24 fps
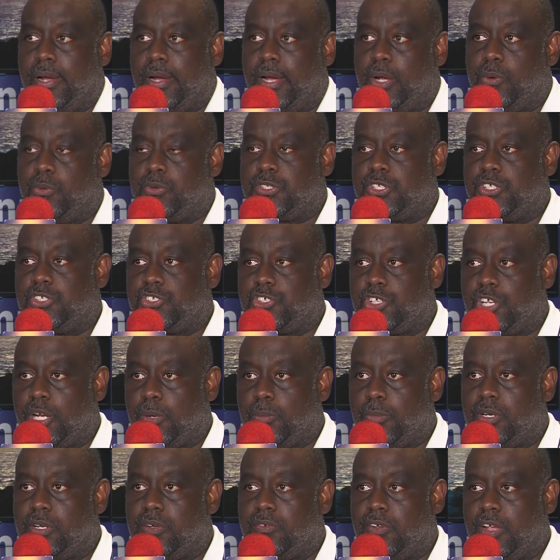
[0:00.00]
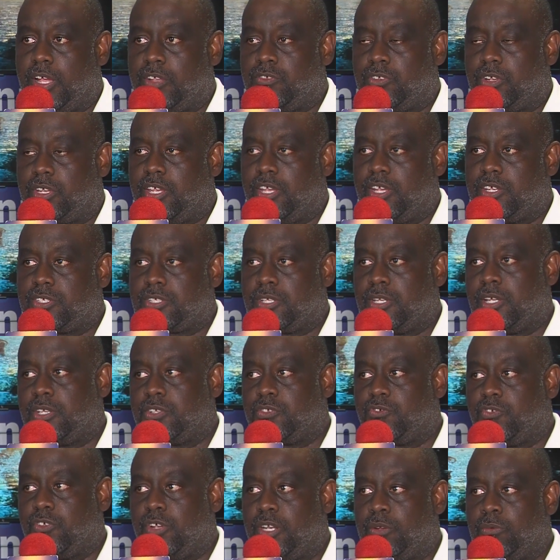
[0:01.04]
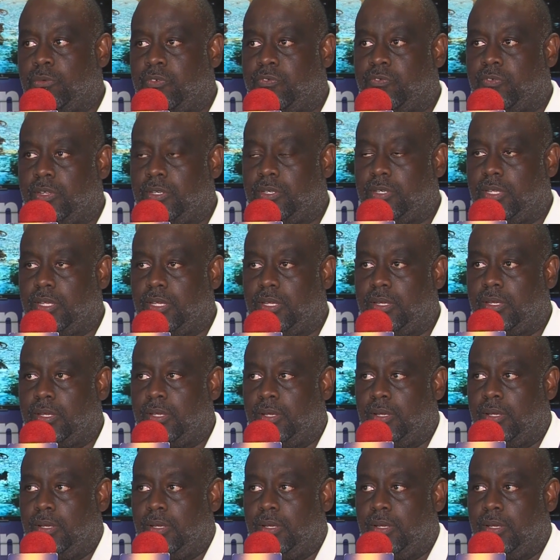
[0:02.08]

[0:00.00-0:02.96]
I was the chairman of education and training within the